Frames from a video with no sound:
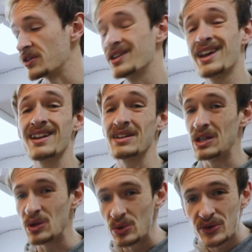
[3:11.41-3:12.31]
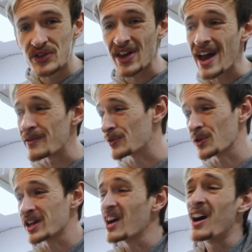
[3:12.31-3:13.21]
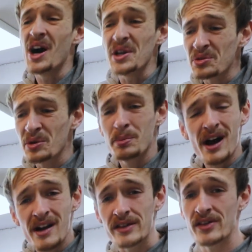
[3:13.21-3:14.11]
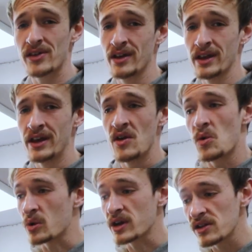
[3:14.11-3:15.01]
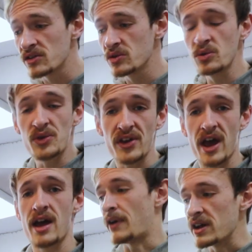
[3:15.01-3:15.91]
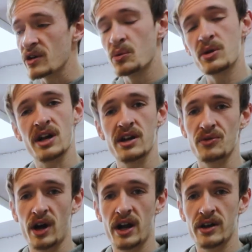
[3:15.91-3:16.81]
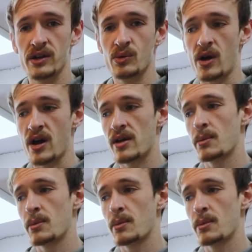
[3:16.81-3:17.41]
You can get a used set for like $100, or get a new set. Find out what kind of ride height you want,